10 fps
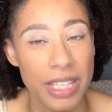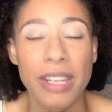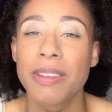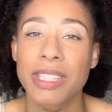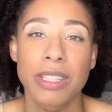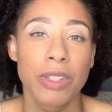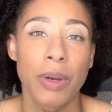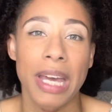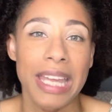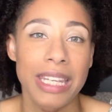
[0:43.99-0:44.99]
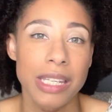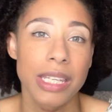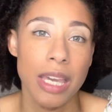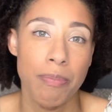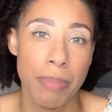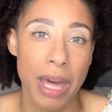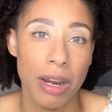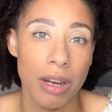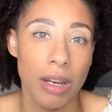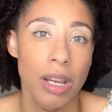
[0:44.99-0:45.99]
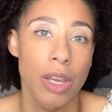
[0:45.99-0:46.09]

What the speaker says: And I was like, you know what? I need to get better